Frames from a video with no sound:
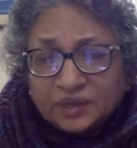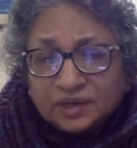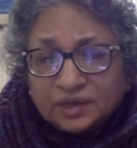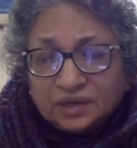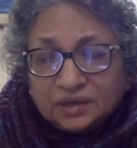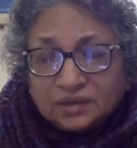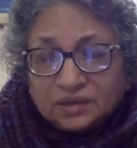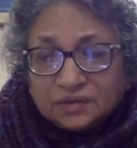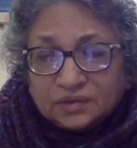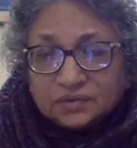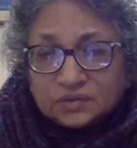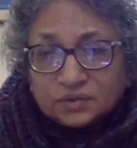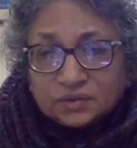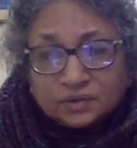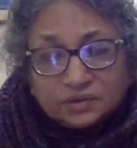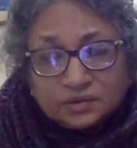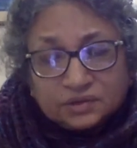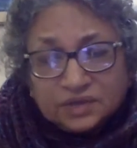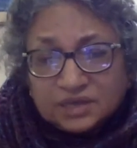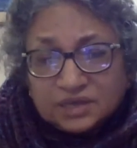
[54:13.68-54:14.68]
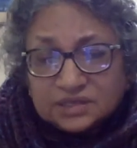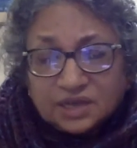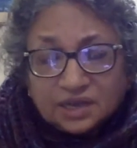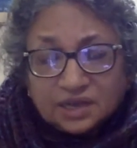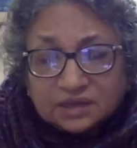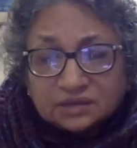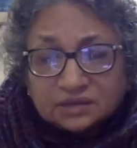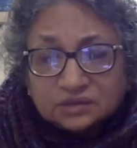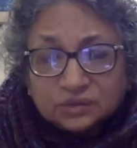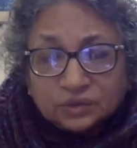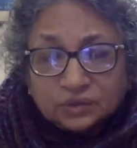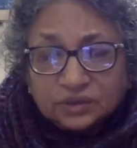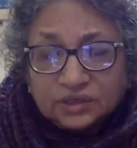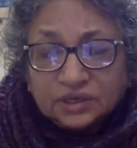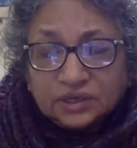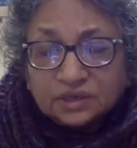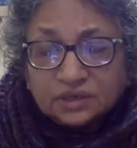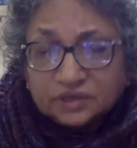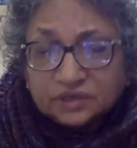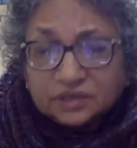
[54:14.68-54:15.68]
So yes, I totally
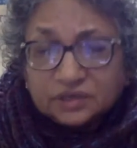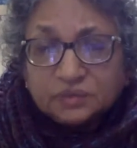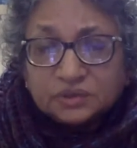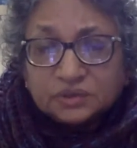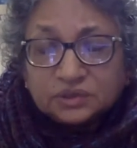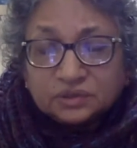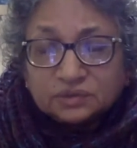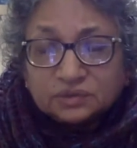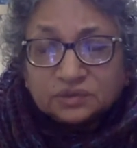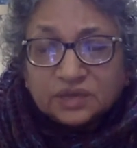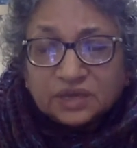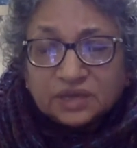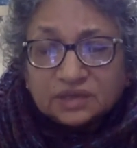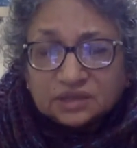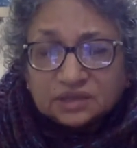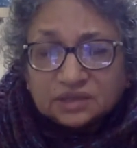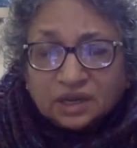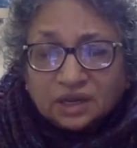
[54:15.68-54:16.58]
agree with you that